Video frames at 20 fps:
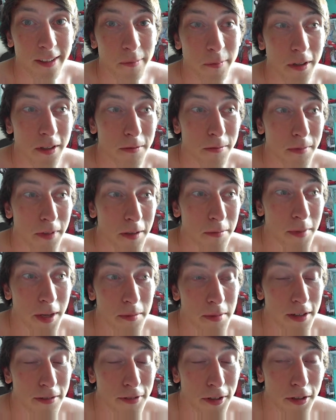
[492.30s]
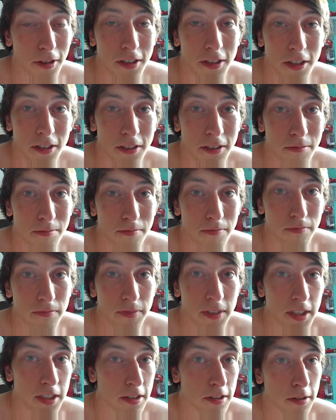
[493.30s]
But and maybe I felt like I
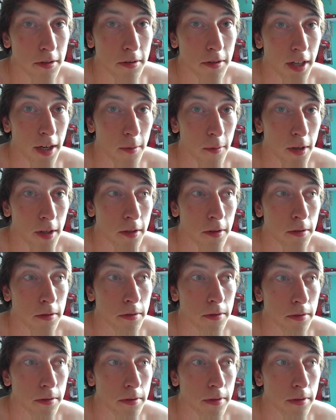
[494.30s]
didn't do that well.